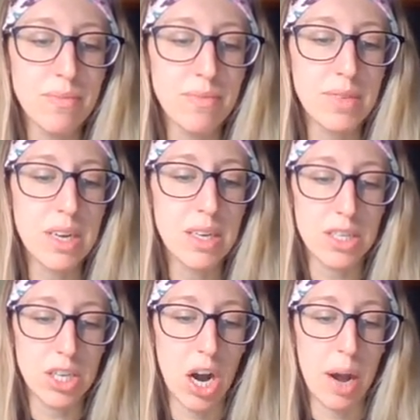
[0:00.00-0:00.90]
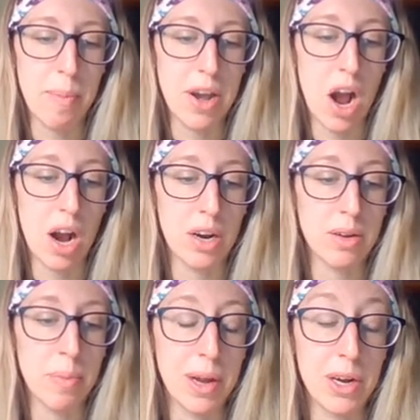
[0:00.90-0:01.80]
Sorry, my dog
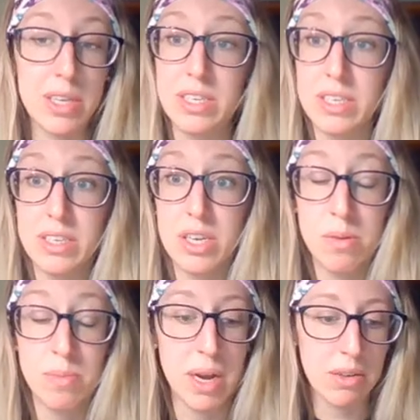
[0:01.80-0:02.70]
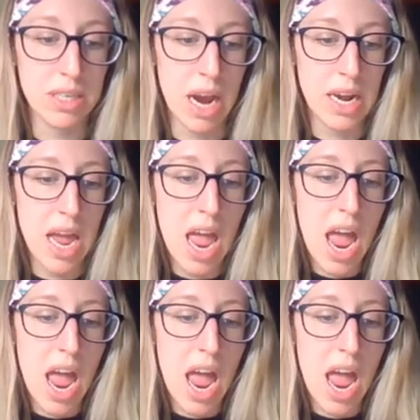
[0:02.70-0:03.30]
apparently sees a human outside.